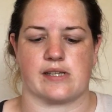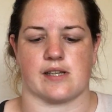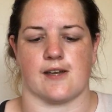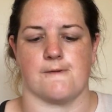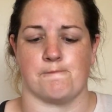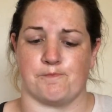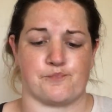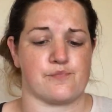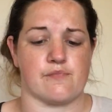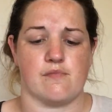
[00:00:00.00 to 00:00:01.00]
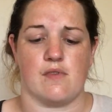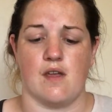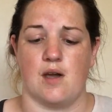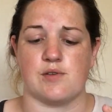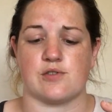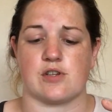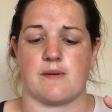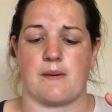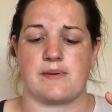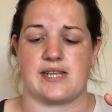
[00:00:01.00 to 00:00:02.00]
weeks ago, I was
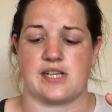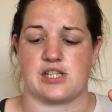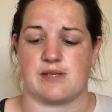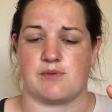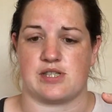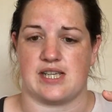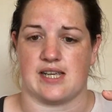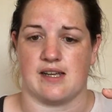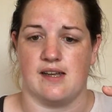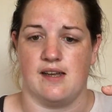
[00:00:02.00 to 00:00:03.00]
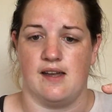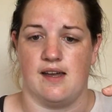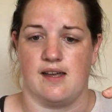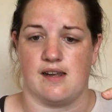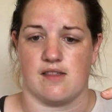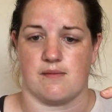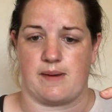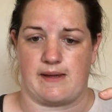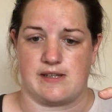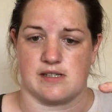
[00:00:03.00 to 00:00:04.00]
talking about potentially putting another
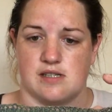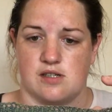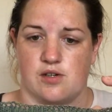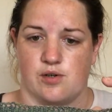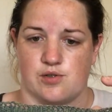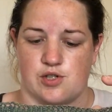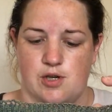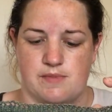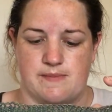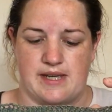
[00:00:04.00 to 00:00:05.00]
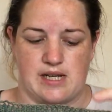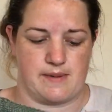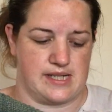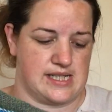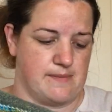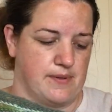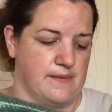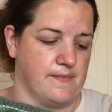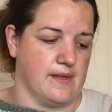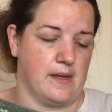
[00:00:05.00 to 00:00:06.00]
band on top to make it a bit
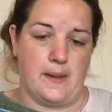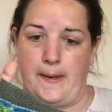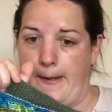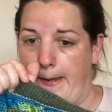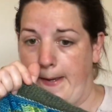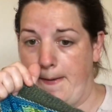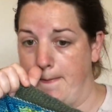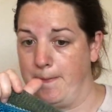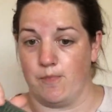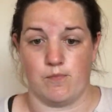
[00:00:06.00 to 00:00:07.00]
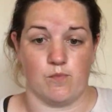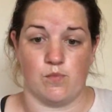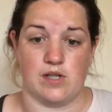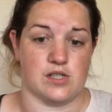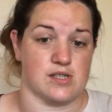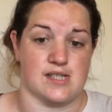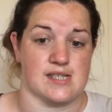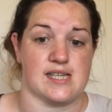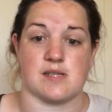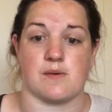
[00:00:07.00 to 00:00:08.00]
deeper. Which
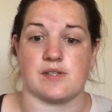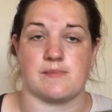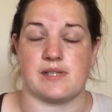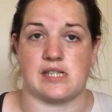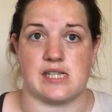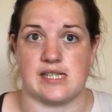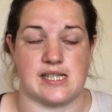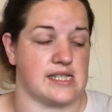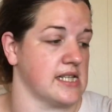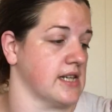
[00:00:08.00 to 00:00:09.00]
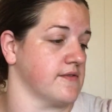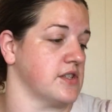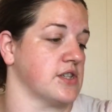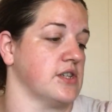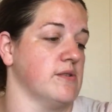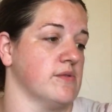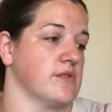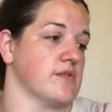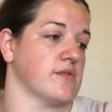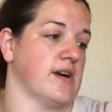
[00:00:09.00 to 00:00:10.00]
is a possibility. It's easy enough to
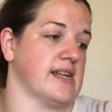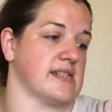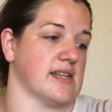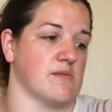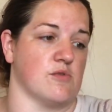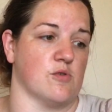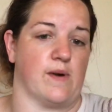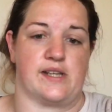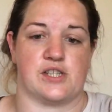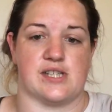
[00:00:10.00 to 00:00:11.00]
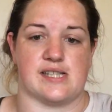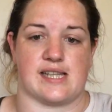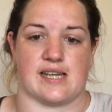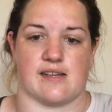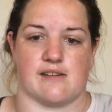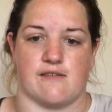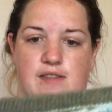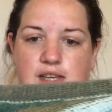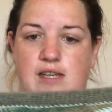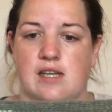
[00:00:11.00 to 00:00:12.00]
do, or adding in more wedges, that kind
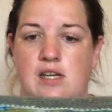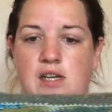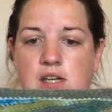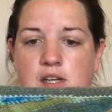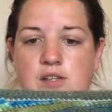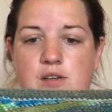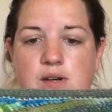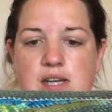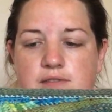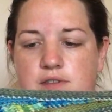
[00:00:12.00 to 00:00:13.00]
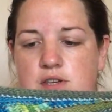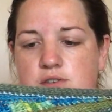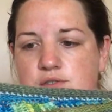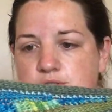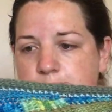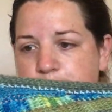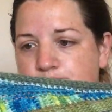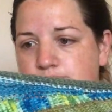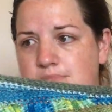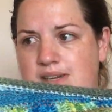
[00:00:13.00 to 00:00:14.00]
of thing. So I've used
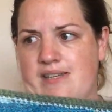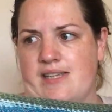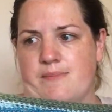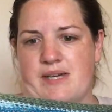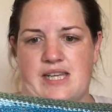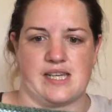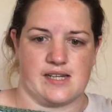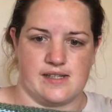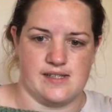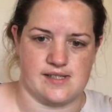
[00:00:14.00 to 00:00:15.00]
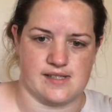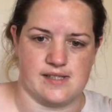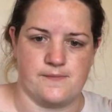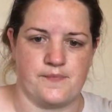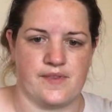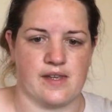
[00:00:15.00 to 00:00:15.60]
many colours.